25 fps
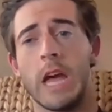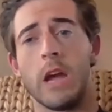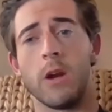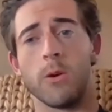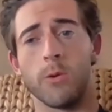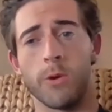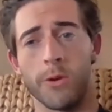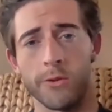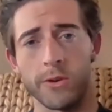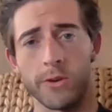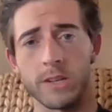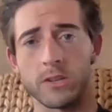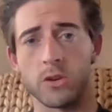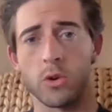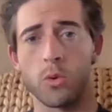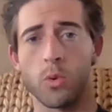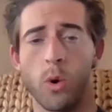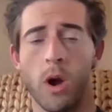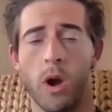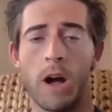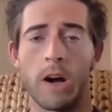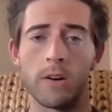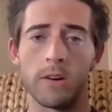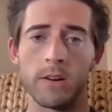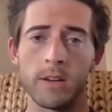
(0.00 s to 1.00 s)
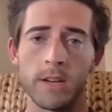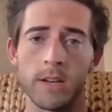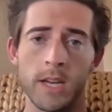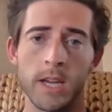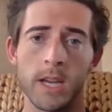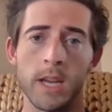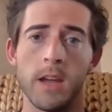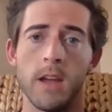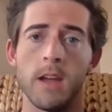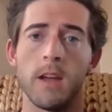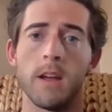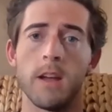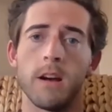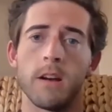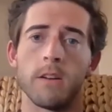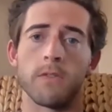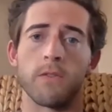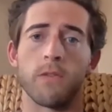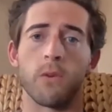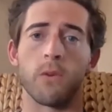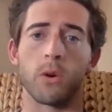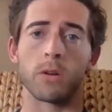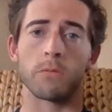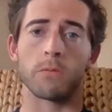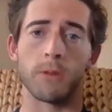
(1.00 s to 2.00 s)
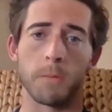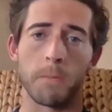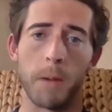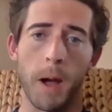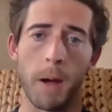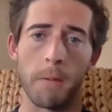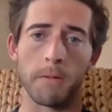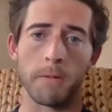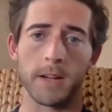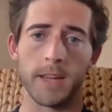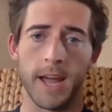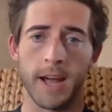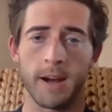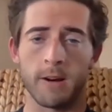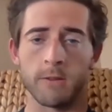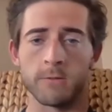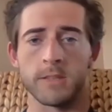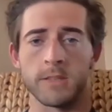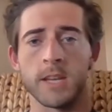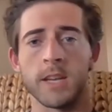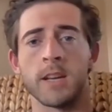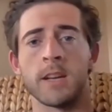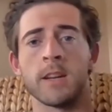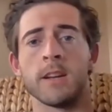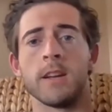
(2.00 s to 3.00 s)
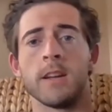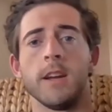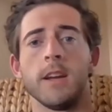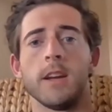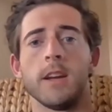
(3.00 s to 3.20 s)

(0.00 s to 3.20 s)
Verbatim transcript: whether it's quality, affordable public housing.